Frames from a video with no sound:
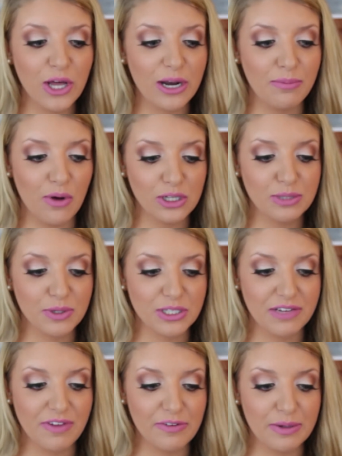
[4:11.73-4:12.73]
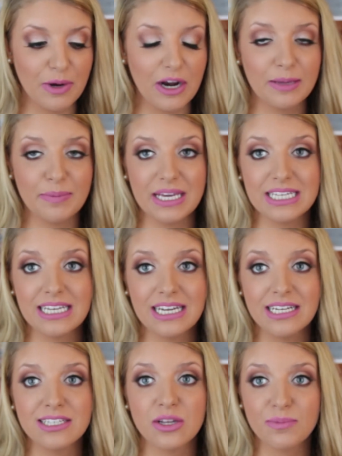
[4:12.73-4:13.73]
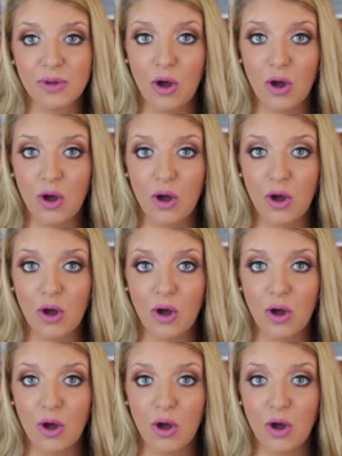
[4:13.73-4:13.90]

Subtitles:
lot of multiples of every product because it is